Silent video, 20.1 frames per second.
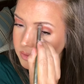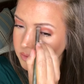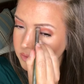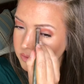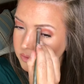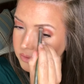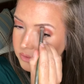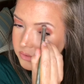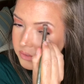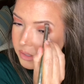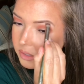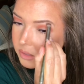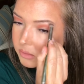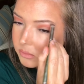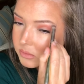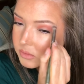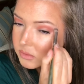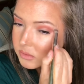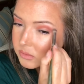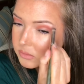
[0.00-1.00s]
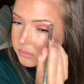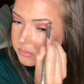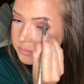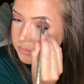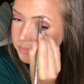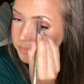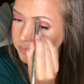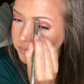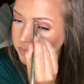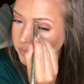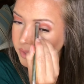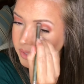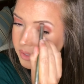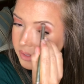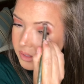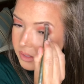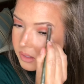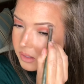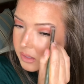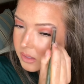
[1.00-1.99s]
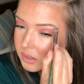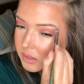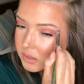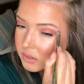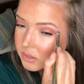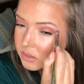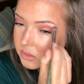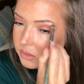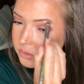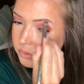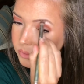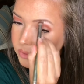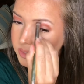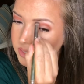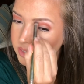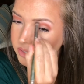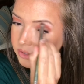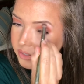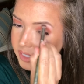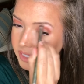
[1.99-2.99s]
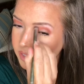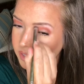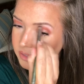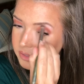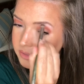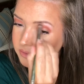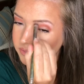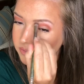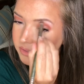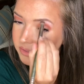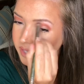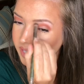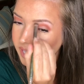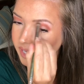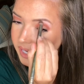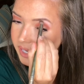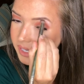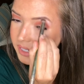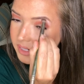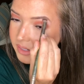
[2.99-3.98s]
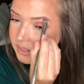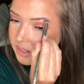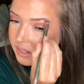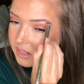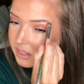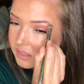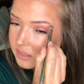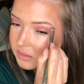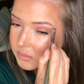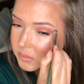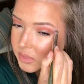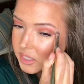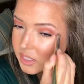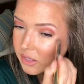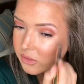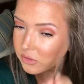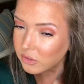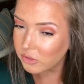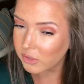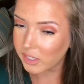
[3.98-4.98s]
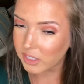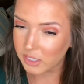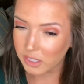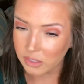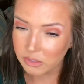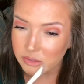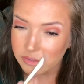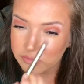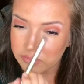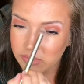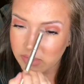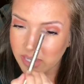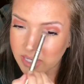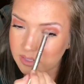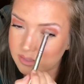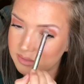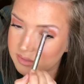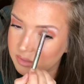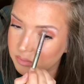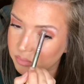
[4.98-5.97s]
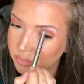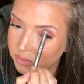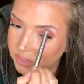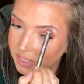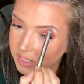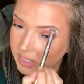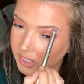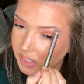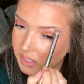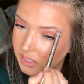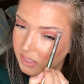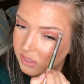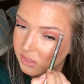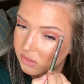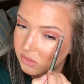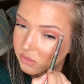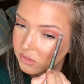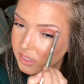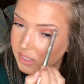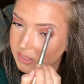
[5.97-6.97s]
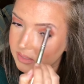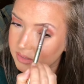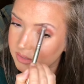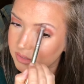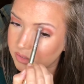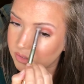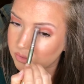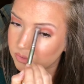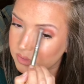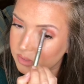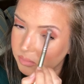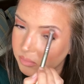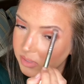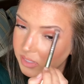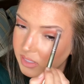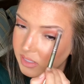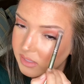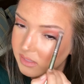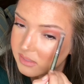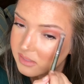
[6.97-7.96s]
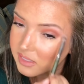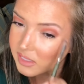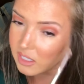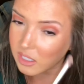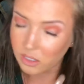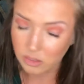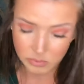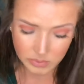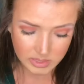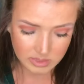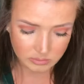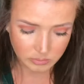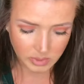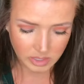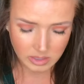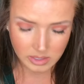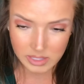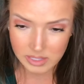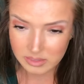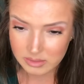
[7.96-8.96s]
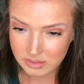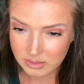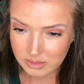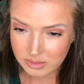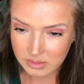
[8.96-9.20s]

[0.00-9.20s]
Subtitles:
So Unicorn's a great color for that. Another great color for that is Sabrina. I know you guys know Sabrina because I always wear it.